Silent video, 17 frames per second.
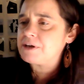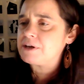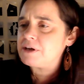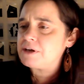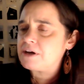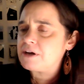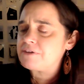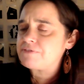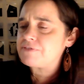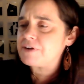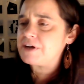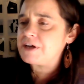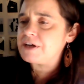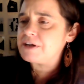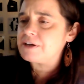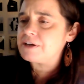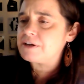not
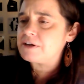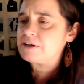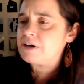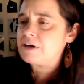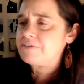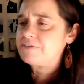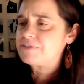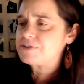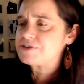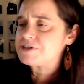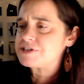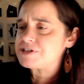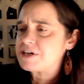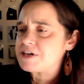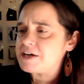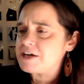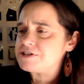afraid, not a virgin's
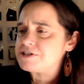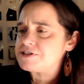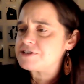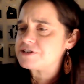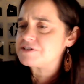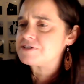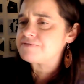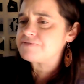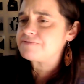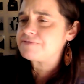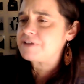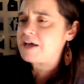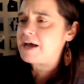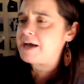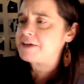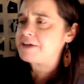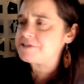eyes, just
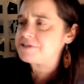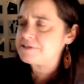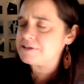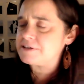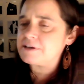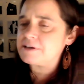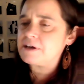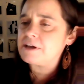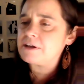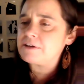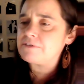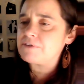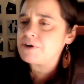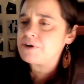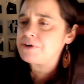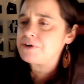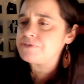flat and
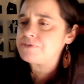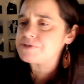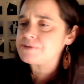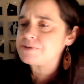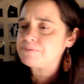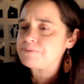uninvolved.